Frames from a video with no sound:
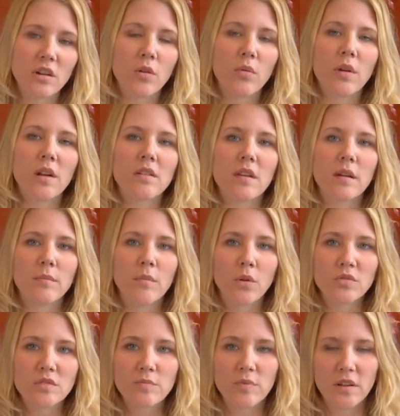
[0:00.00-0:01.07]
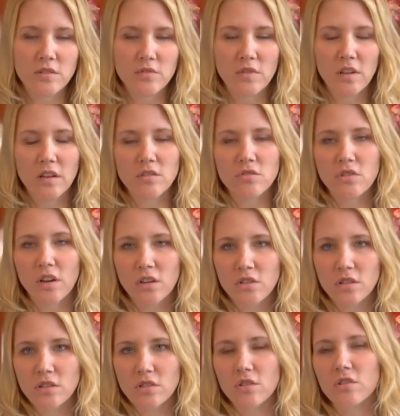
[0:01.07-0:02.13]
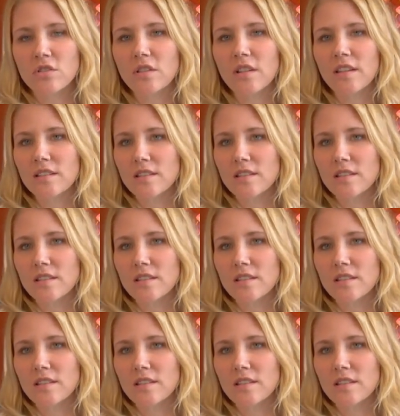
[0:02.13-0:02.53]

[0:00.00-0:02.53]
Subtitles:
are aware that most breast reconstruction surgery